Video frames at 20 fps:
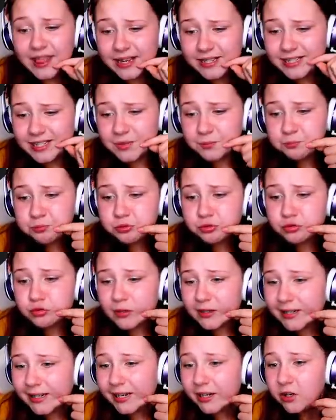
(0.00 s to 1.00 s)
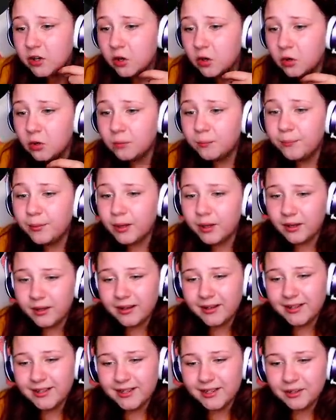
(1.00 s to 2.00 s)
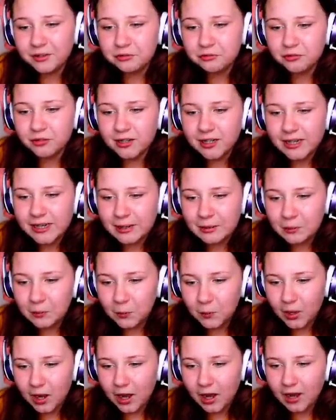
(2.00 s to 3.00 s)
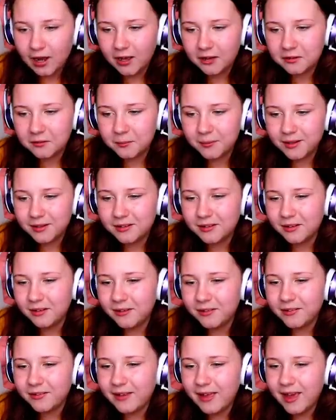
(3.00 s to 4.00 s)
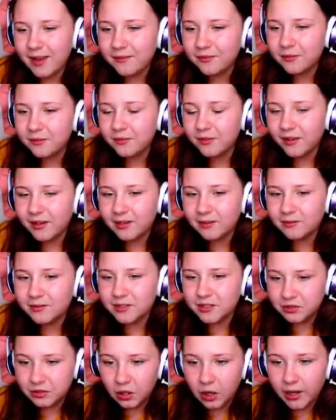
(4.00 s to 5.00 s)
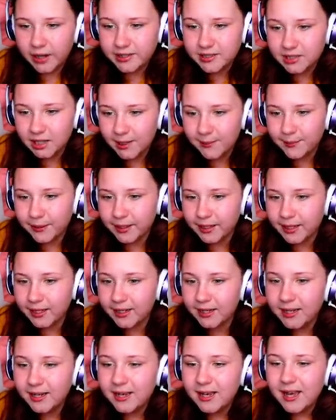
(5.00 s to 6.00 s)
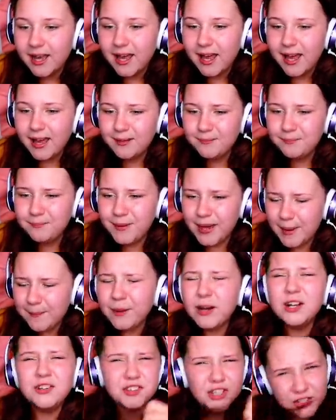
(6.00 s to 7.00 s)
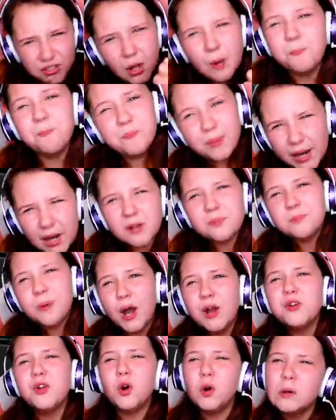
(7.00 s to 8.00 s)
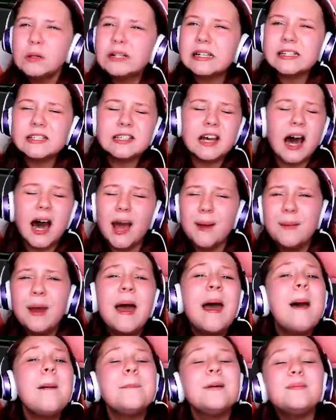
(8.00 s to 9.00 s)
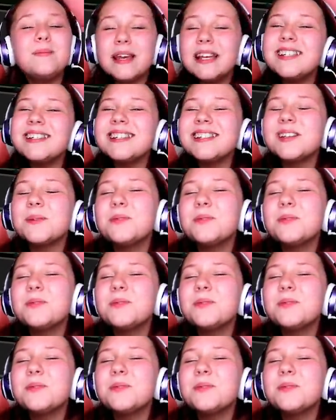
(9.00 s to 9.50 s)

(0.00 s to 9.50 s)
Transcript: This is pretty cool, but it didn't really work because everyone's like, it was nighttime here and people are just on build mode all the time. But make sure you